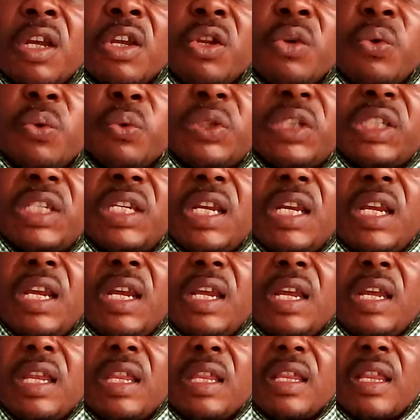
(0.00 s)
You
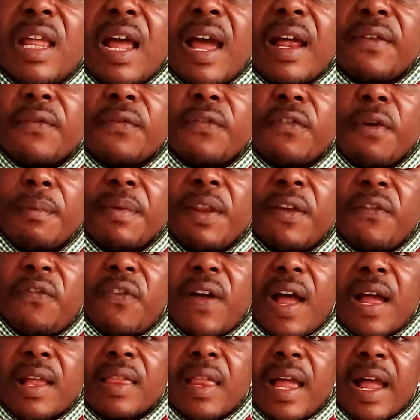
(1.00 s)
see that from the
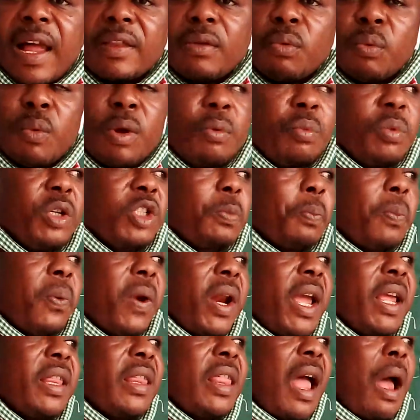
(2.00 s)
fact that when we
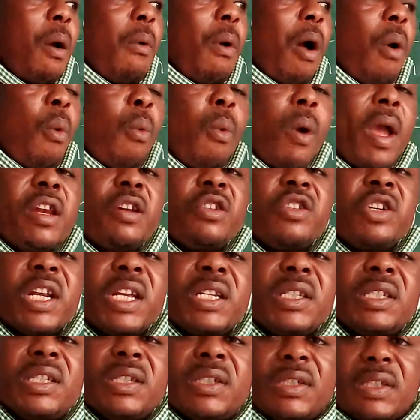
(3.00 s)
spread our wet
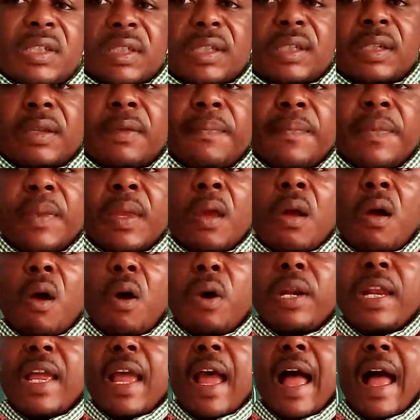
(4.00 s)
dresses
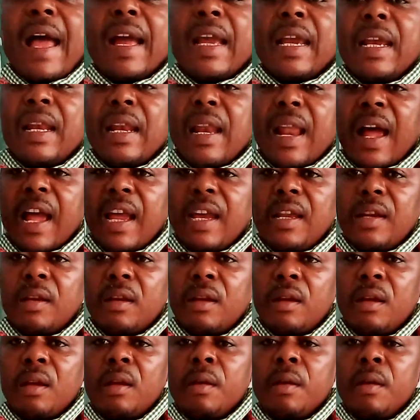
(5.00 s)
on the hanging line,